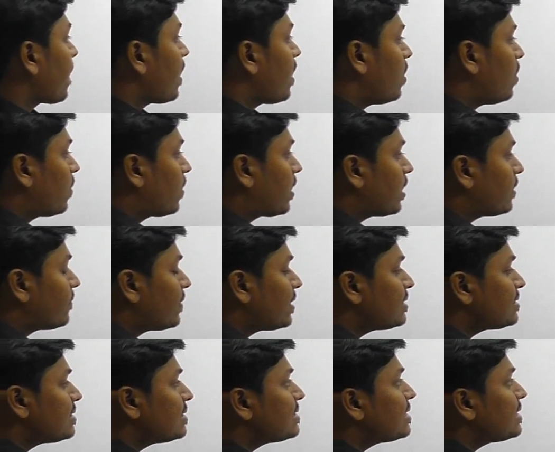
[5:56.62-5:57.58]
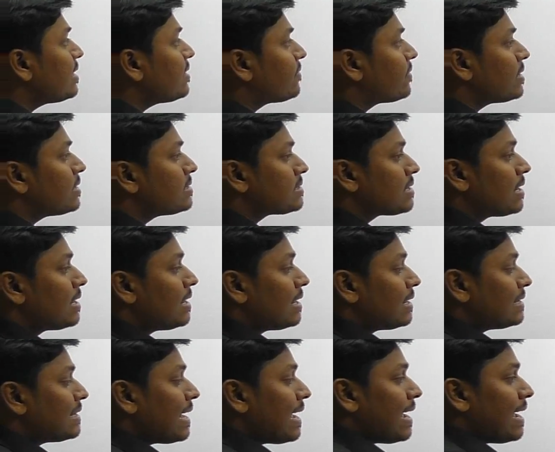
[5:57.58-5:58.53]
Okay, friends, listen here, friends.
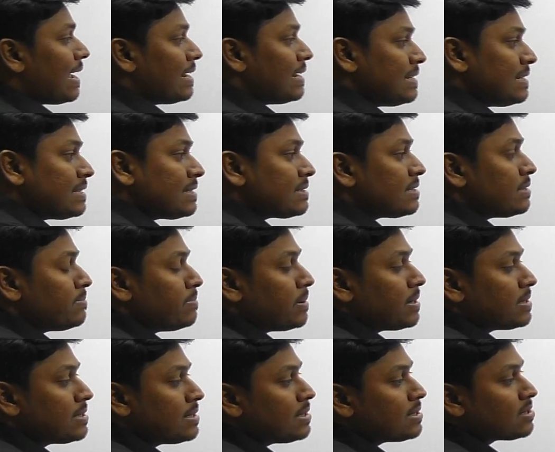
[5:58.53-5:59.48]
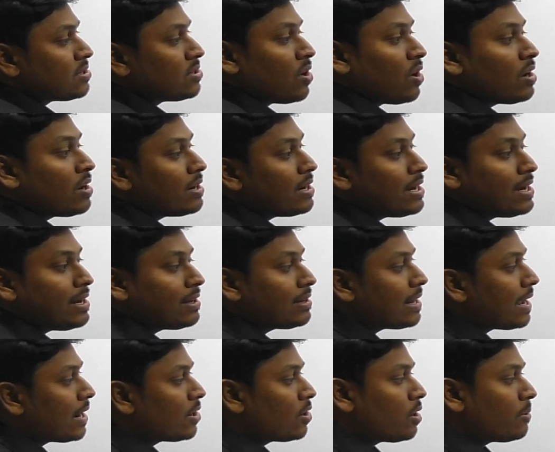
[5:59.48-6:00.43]
The eldest person is not reading
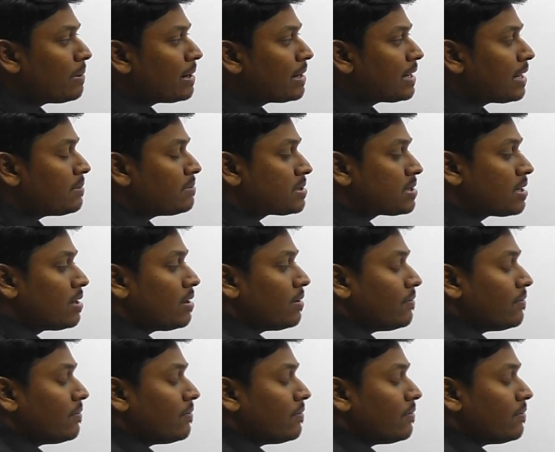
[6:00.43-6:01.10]
the Economic Times.